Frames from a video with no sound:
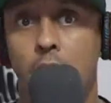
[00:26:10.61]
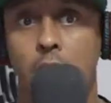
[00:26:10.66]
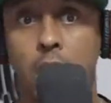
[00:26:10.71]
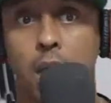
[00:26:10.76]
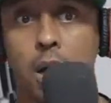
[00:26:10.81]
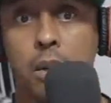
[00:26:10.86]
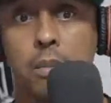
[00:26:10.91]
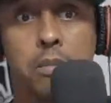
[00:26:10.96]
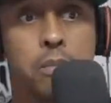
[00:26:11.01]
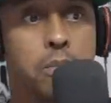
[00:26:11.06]

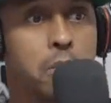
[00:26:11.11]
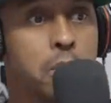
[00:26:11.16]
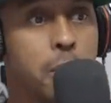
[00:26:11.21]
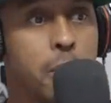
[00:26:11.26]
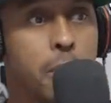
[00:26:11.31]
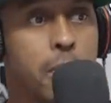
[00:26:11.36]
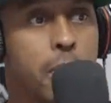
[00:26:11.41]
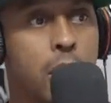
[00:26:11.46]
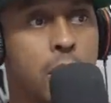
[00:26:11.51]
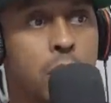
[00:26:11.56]
um
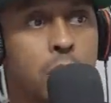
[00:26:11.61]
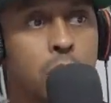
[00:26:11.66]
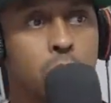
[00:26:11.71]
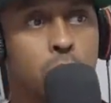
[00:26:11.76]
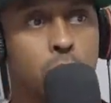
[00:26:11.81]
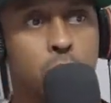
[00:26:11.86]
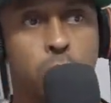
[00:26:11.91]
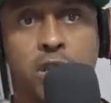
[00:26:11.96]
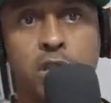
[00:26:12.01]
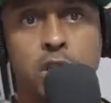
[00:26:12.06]

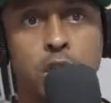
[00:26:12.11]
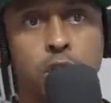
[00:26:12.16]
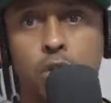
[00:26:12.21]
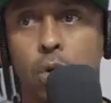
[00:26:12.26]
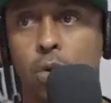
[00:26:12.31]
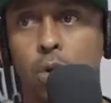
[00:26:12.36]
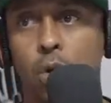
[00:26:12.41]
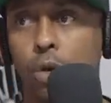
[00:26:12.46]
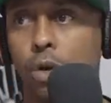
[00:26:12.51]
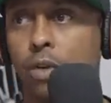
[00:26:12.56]
we just
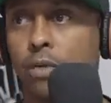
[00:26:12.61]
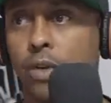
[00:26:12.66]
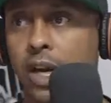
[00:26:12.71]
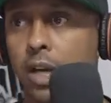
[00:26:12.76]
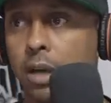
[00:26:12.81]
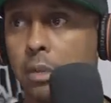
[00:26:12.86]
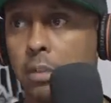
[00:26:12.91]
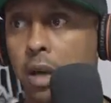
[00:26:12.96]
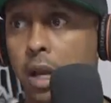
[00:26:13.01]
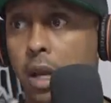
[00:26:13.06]
don't go to
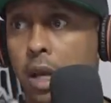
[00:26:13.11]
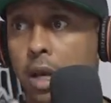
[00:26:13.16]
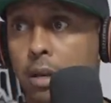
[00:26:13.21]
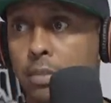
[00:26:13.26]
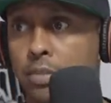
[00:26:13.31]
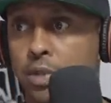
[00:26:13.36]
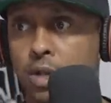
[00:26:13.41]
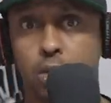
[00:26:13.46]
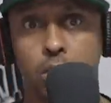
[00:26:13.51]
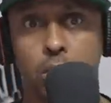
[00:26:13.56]
random
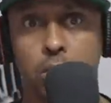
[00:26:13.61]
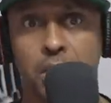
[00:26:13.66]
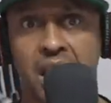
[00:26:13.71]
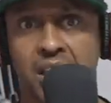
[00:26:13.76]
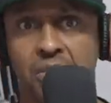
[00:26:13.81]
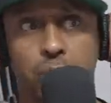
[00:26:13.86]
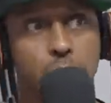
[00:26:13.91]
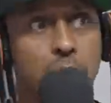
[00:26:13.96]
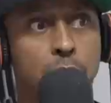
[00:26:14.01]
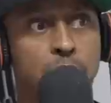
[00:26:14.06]
clubs and do that.
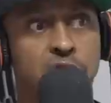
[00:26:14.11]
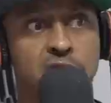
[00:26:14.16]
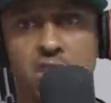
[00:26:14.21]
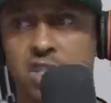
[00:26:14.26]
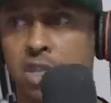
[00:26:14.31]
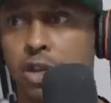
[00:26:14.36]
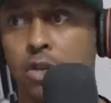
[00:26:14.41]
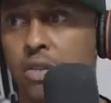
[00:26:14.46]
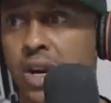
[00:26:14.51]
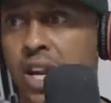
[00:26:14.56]
If we was
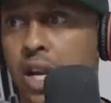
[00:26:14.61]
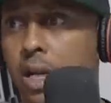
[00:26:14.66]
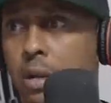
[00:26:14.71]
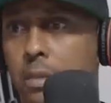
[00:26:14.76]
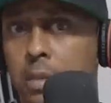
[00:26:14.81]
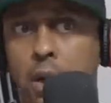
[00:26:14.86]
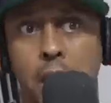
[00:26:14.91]
just in a random